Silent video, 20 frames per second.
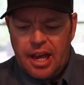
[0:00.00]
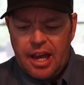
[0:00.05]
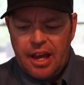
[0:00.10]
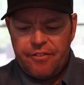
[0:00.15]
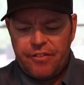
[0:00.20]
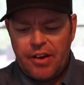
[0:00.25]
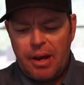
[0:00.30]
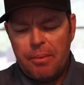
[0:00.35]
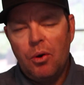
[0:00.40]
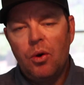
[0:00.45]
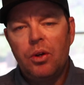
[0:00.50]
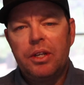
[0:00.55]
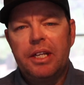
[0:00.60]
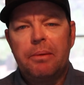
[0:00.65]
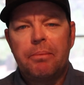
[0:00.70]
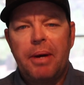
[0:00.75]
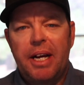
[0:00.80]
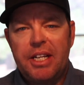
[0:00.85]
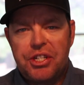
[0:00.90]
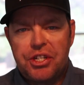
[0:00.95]
If I'm
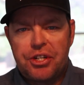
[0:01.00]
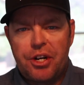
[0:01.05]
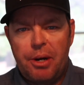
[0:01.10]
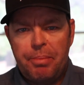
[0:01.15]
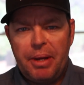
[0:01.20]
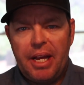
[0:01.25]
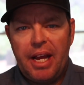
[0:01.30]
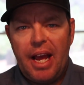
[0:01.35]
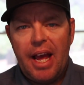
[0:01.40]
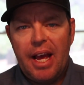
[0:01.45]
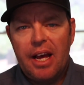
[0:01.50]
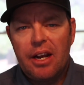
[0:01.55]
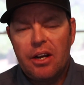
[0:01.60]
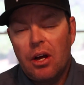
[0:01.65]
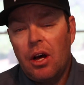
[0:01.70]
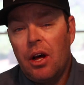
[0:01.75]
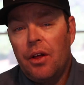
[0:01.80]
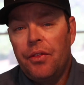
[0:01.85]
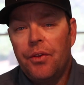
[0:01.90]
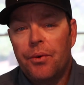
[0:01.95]
holding my stripping hand
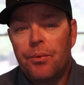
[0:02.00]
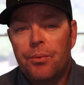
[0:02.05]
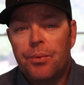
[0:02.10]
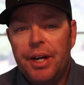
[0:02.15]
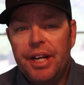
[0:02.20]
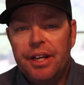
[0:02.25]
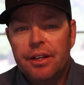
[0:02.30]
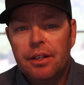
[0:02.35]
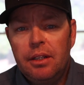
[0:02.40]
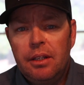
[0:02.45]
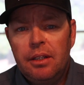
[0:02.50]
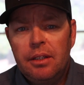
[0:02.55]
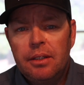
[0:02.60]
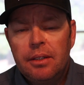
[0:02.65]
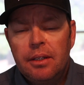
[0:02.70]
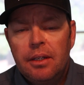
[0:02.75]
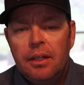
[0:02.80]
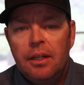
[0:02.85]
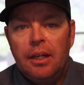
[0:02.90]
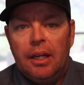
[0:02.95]
on the reel
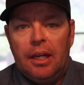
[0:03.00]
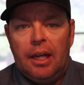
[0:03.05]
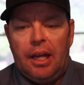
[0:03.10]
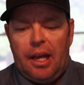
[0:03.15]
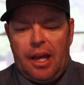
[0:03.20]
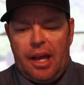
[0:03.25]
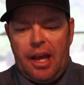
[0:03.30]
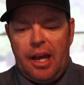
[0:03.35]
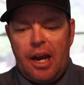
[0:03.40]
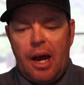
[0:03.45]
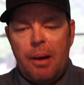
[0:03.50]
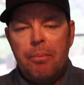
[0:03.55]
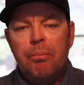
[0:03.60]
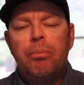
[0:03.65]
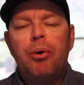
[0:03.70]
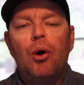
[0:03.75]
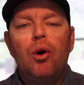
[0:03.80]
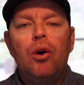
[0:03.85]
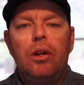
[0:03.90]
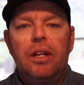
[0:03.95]
and I'm
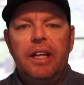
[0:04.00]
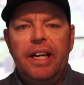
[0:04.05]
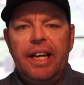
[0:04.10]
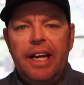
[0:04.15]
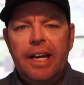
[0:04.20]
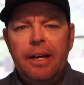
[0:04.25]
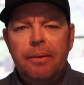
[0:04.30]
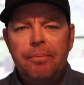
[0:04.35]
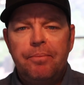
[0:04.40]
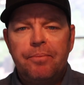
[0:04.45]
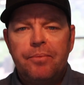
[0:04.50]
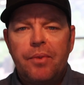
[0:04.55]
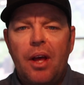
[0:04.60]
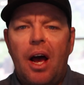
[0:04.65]
pulling it,